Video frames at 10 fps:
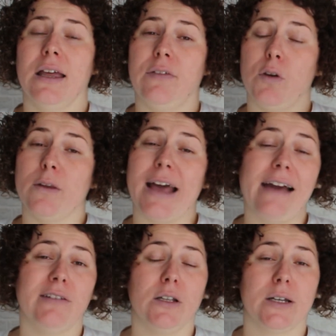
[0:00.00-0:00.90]
If you want to
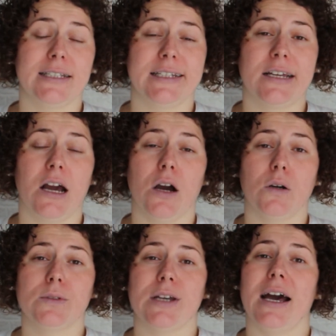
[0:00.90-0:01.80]
have a look at the
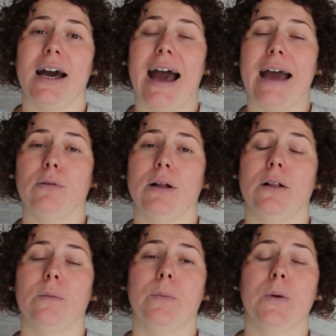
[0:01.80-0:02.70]
code, I
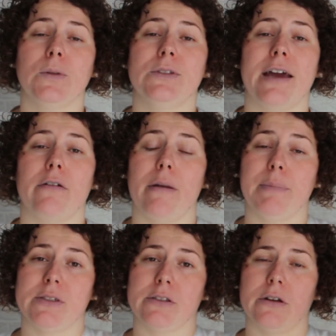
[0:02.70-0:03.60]
will put the
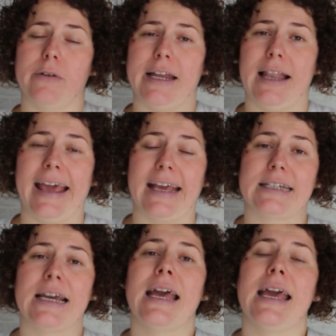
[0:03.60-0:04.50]
repository
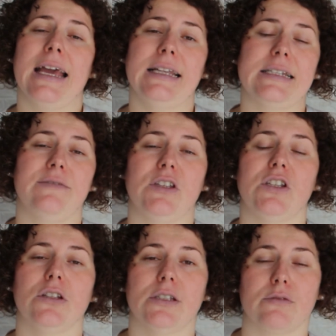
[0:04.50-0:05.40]
link in the
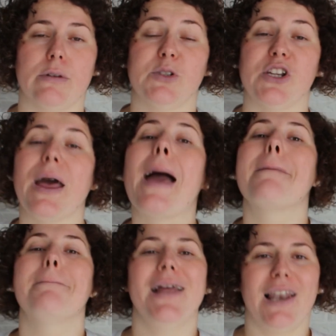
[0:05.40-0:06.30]
video description
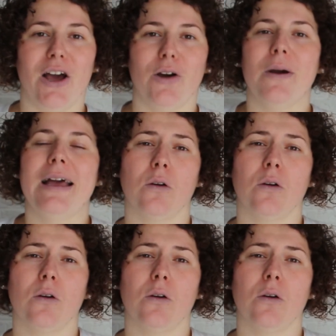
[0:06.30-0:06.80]
below.